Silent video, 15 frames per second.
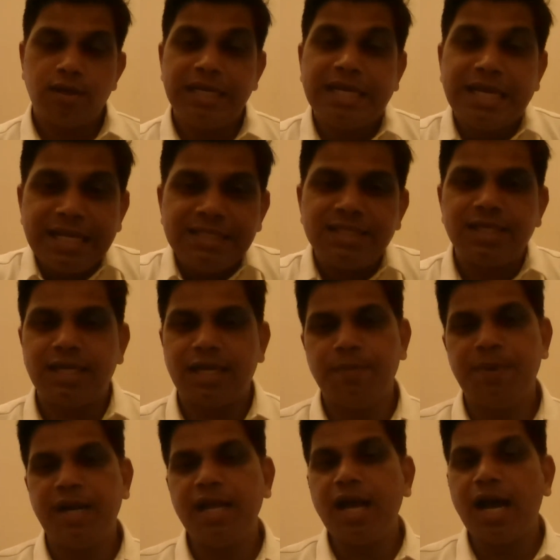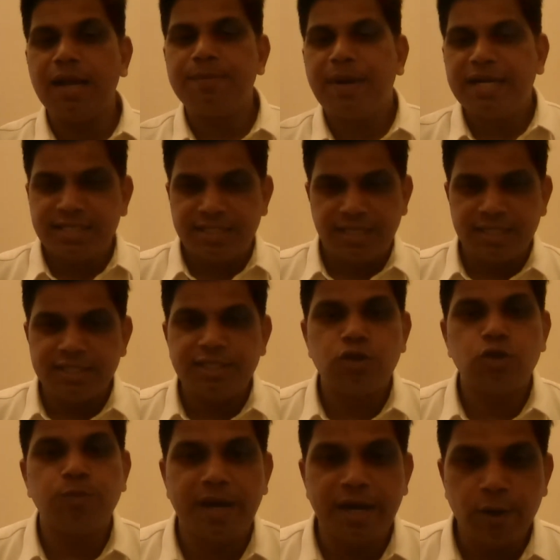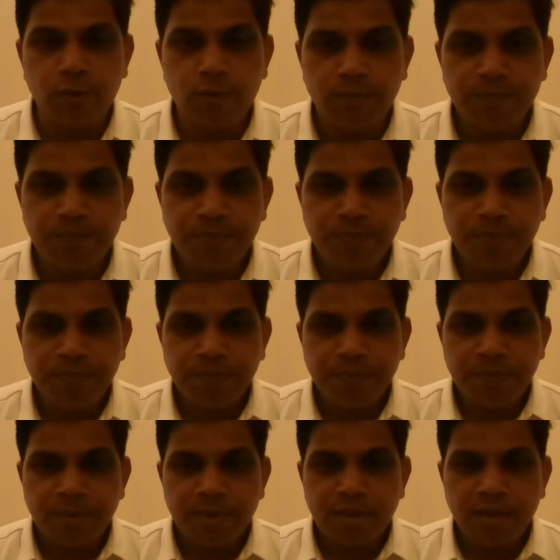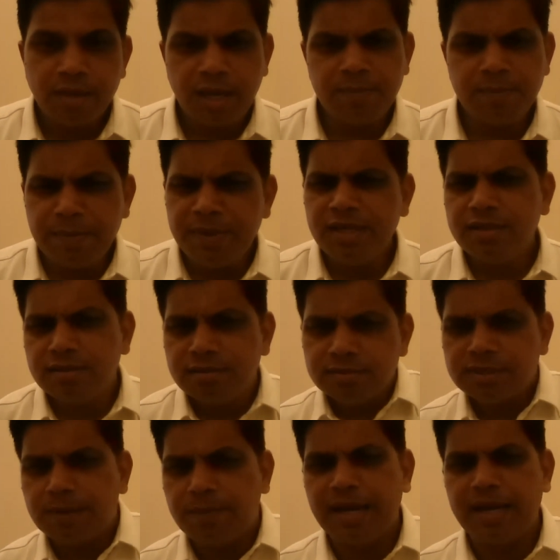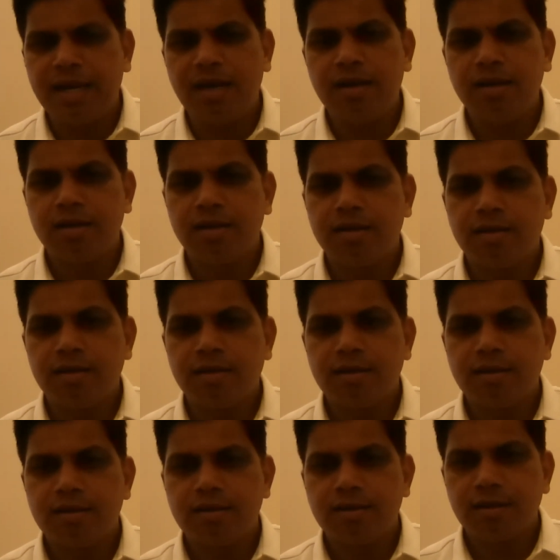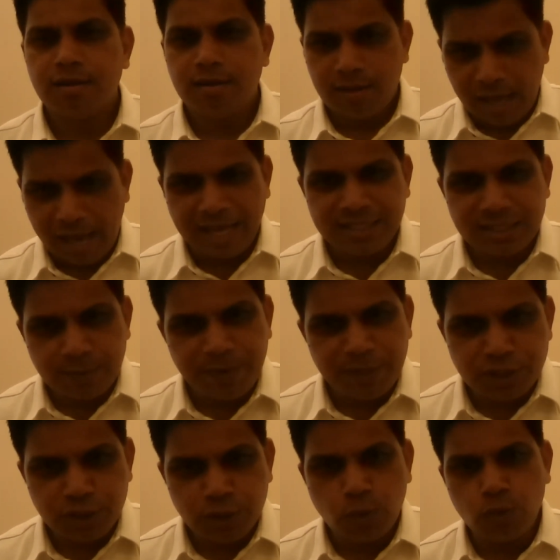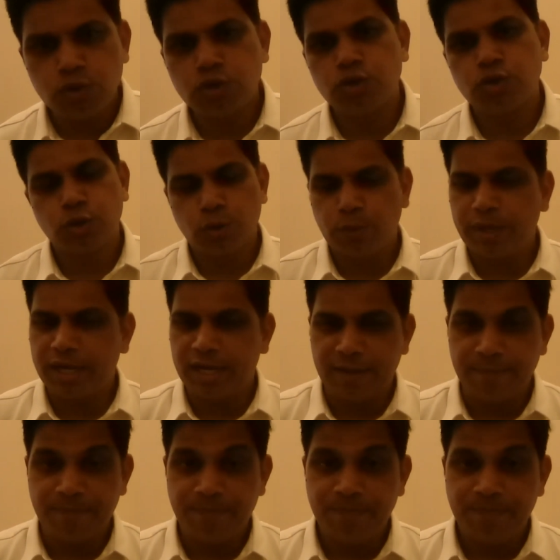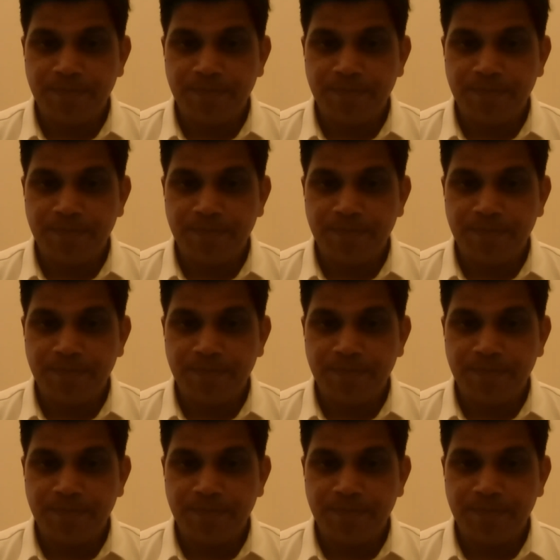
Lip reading: increasing remedy, I might change it to Medo and maybe Sabina as the patient goes quickly.